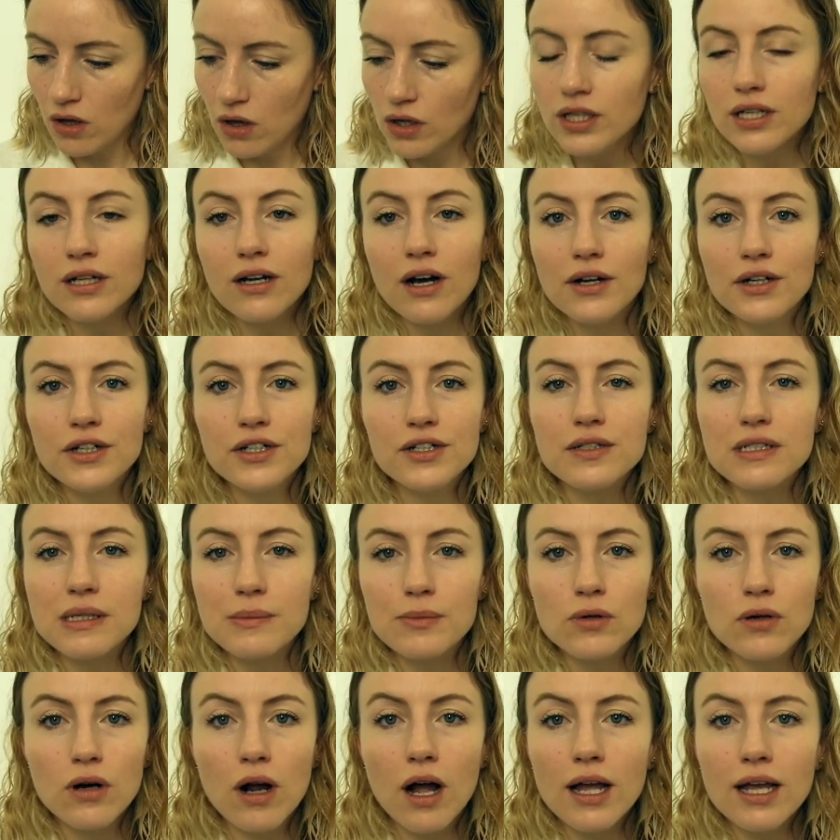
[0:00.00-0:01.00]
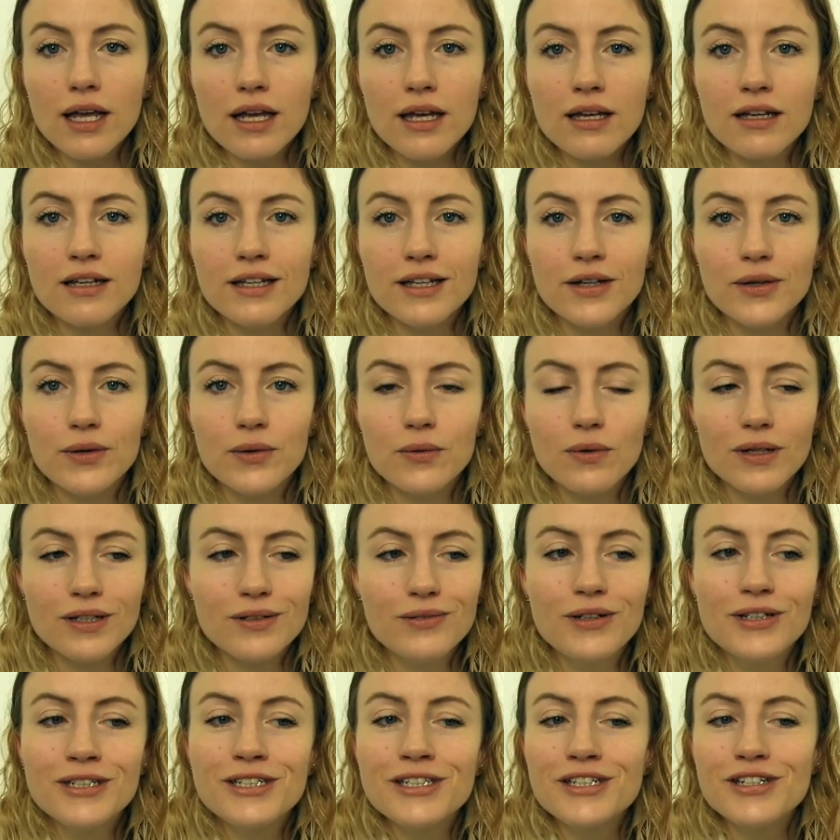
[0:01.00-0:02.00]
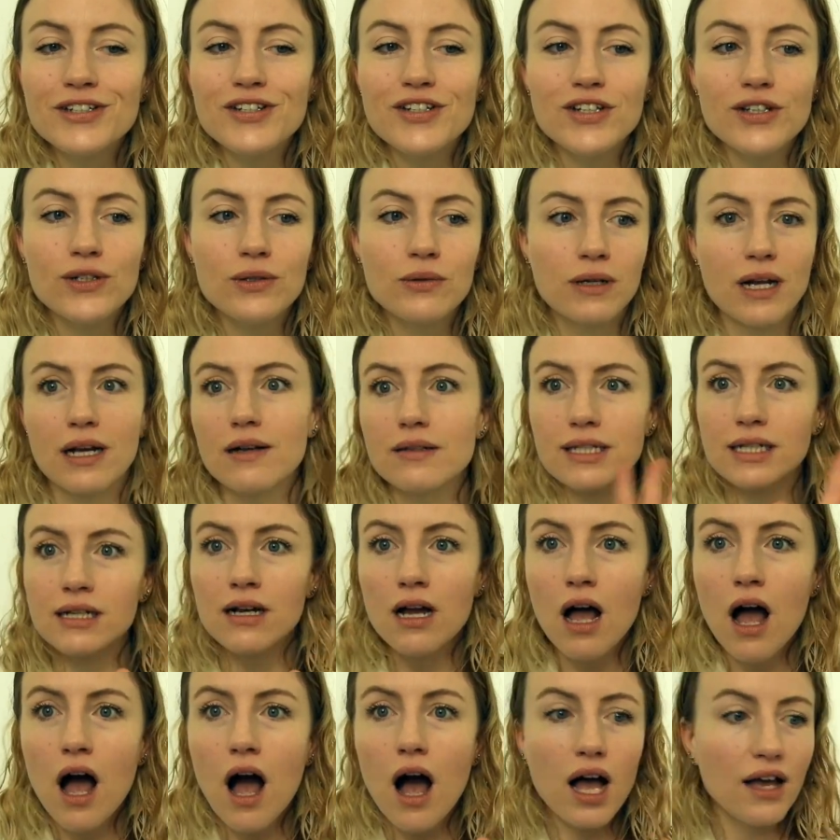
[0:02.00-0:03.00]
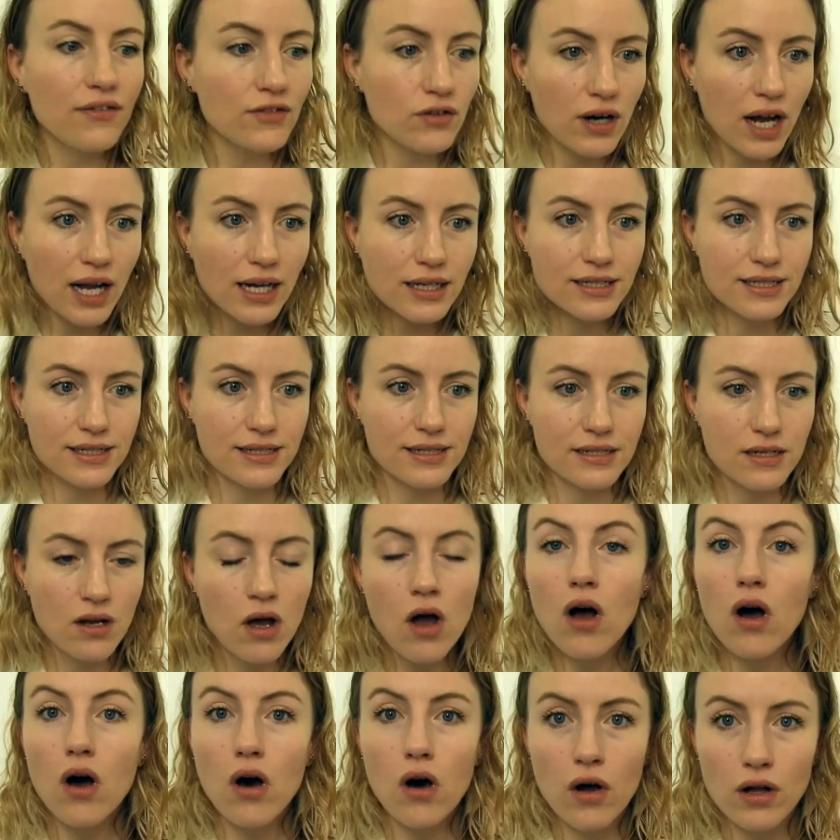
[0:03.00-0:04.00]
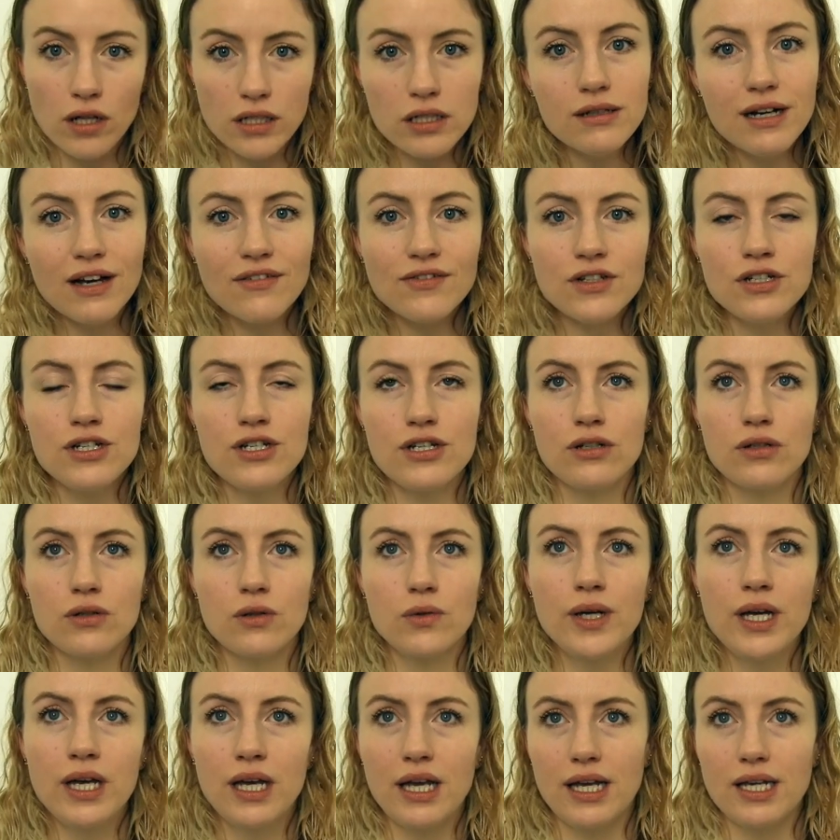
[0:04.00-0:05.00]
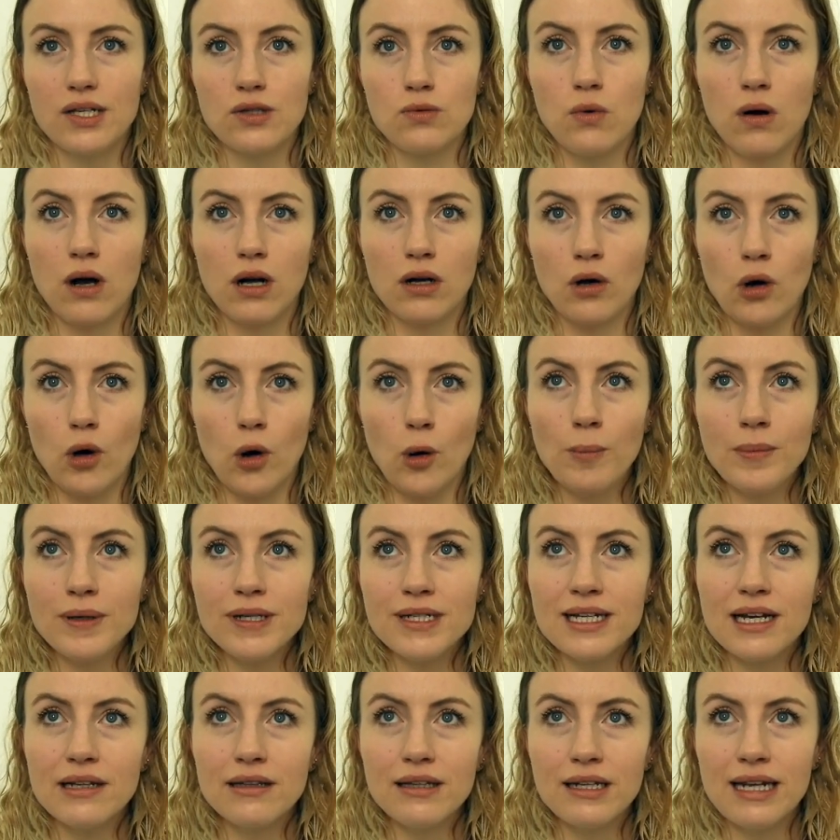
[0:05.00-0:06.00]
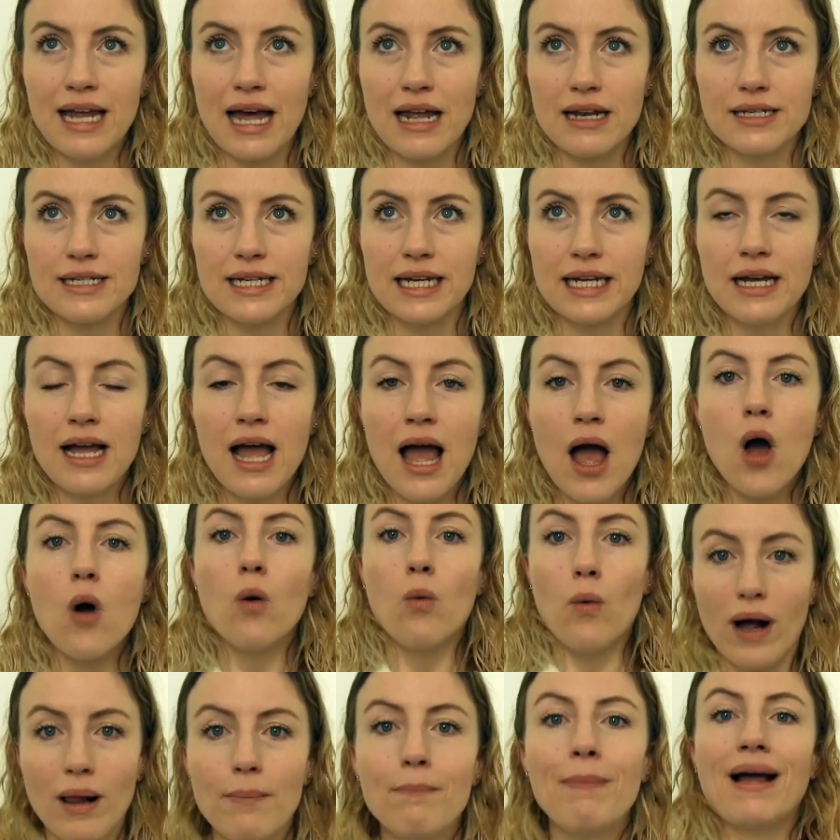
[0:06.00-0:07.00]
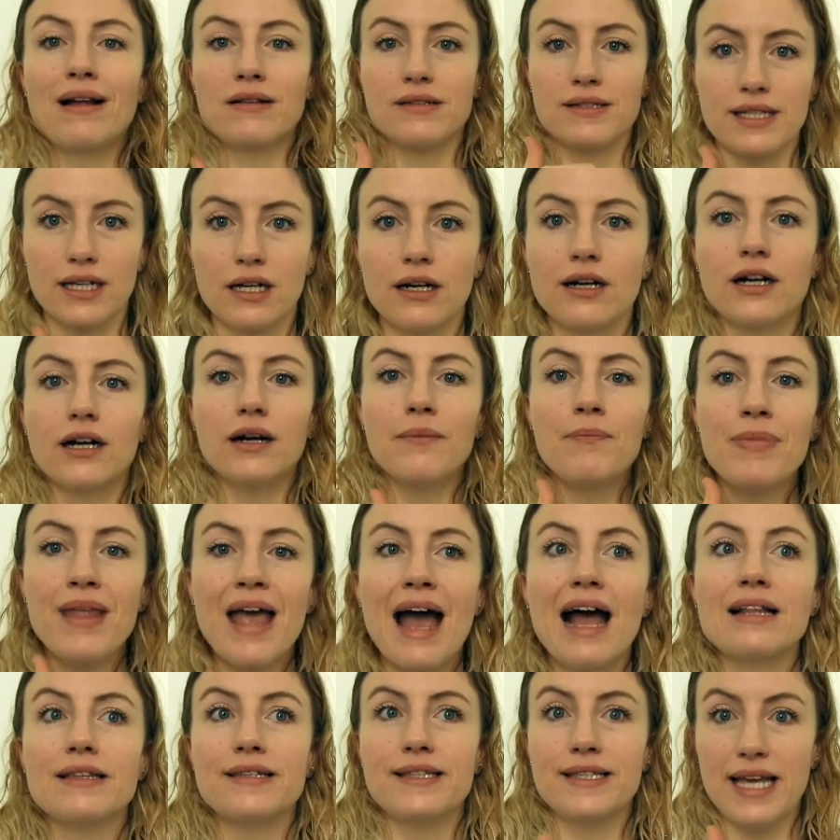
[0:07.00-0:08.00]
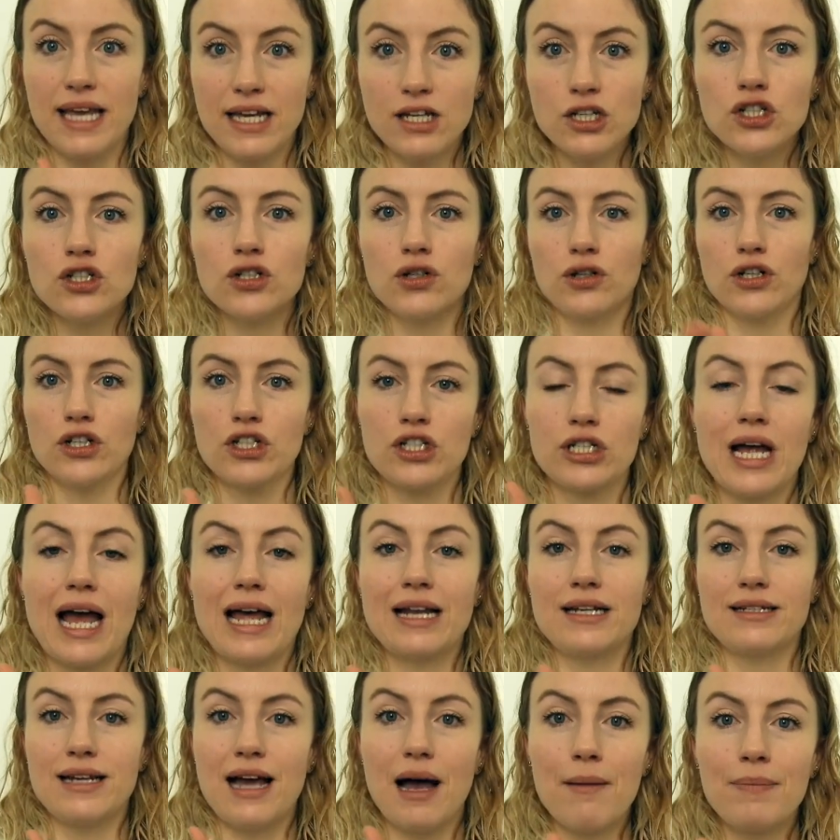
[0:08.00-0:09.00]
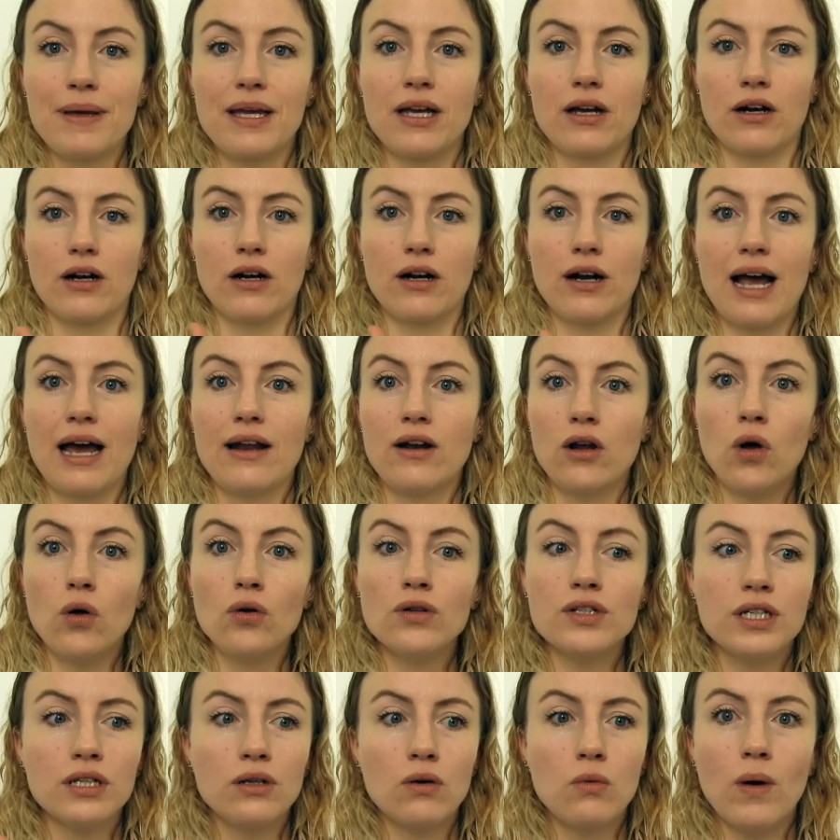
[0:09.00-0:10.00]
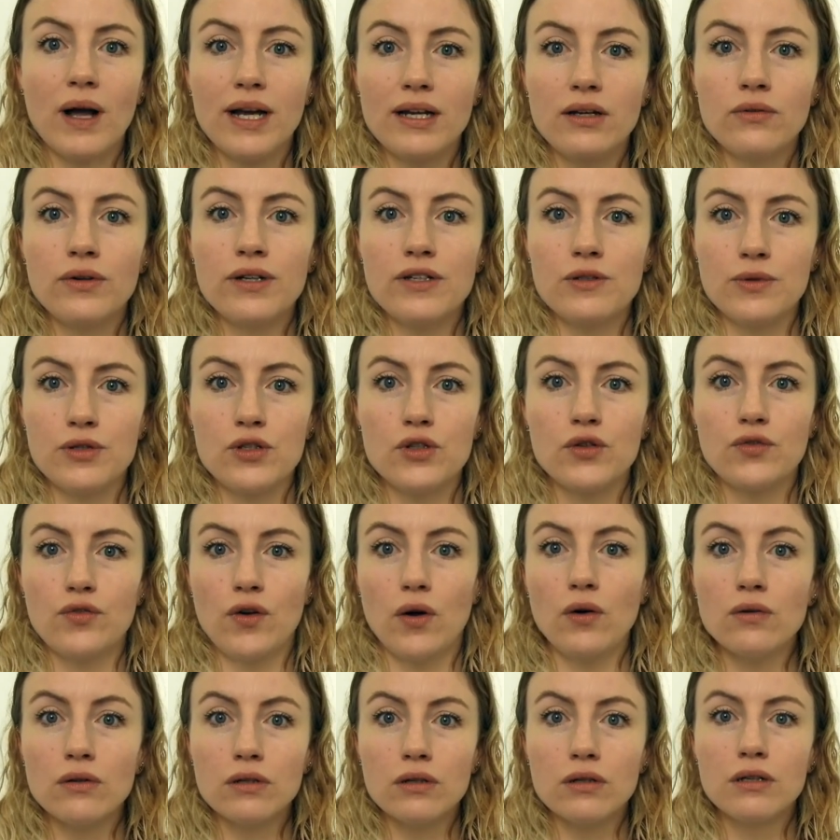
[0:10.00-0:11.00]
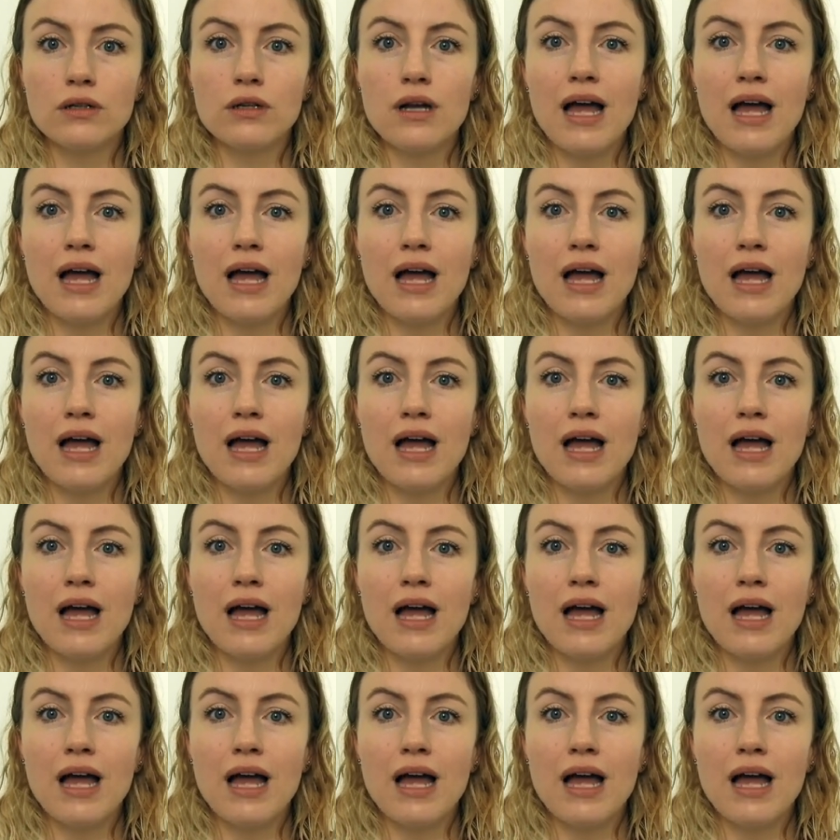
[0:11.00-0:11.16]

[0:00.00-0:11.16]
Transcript: you got her to stop crying, what did you do? And I was like, I've cracked it. All you have to do is walk up and down the landing while bouncing her and saying shush and tapping her and holding white noise with your phone